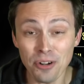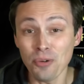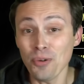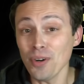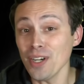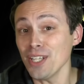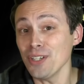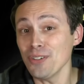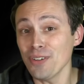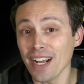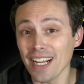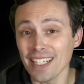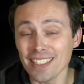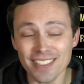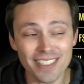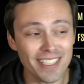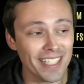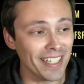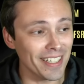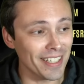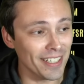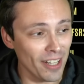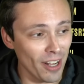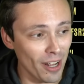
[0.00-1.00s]
What do you guys think
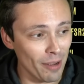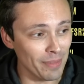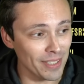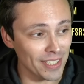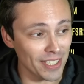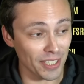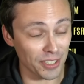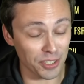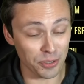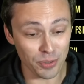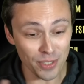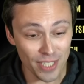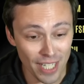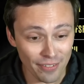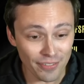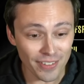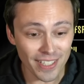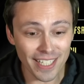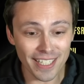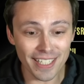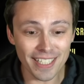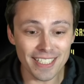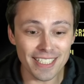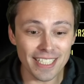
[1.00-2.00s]
in the comment section? We're
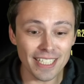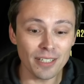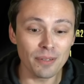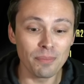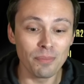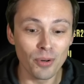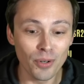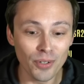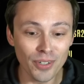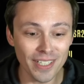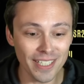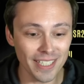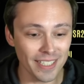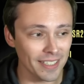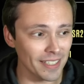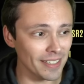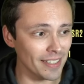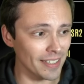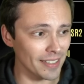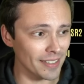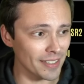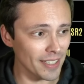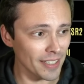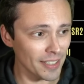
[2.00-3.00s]
definitely going to dig more into
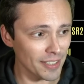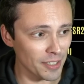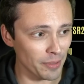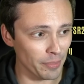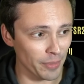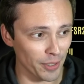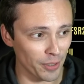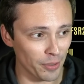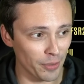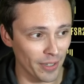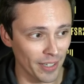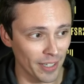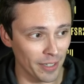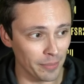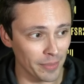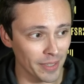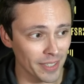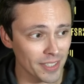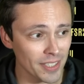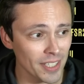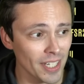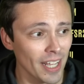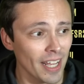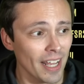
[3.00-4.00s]
these system requirements.